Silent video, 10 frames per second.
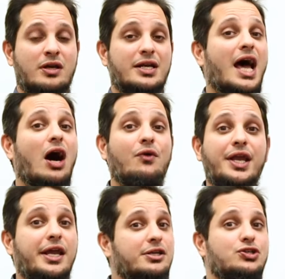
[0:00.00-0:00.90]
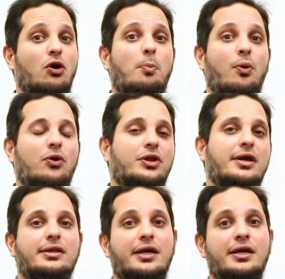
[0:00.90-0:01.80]
now here's your
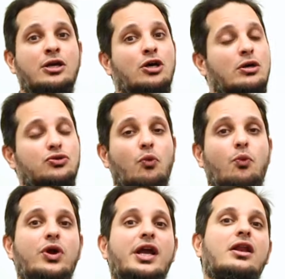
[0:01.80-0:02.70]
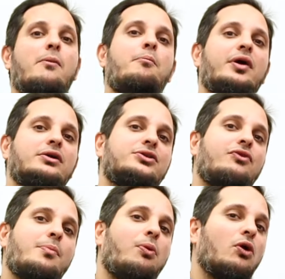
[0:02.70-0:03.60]
opportunity to really build a
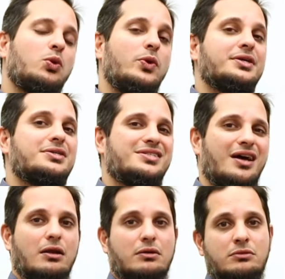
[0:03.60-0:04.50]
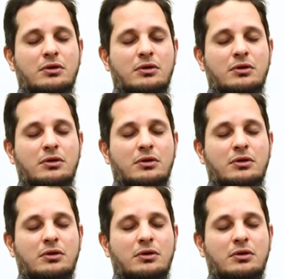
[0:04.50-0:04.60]
rapport with a seller.